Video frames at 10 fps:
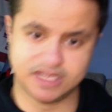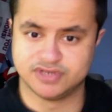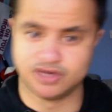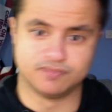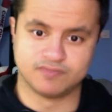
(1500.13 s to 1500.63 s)

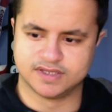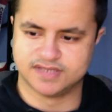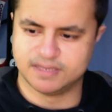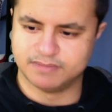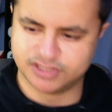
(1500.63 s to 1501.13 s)
top reds
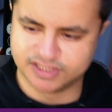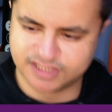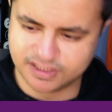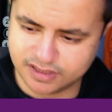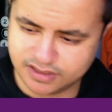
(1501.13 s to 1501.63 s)
at Manchester
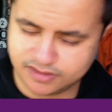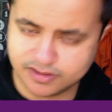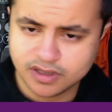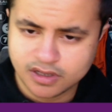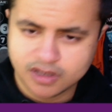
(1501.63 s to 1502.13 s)
United.
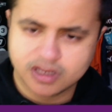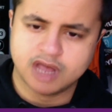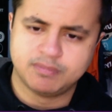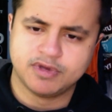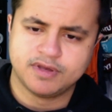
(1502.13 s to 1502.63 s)

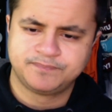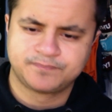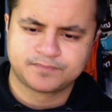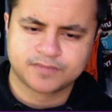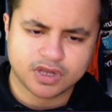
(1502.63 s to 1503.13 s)
But
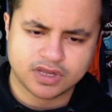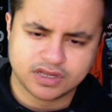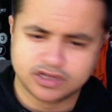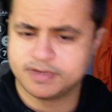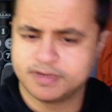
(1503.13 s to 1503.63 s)

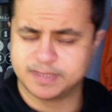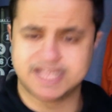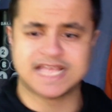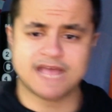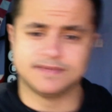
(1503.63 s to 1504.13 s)
coming up
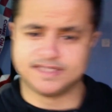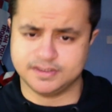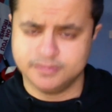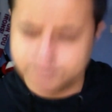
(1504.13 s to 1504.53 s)
against Everton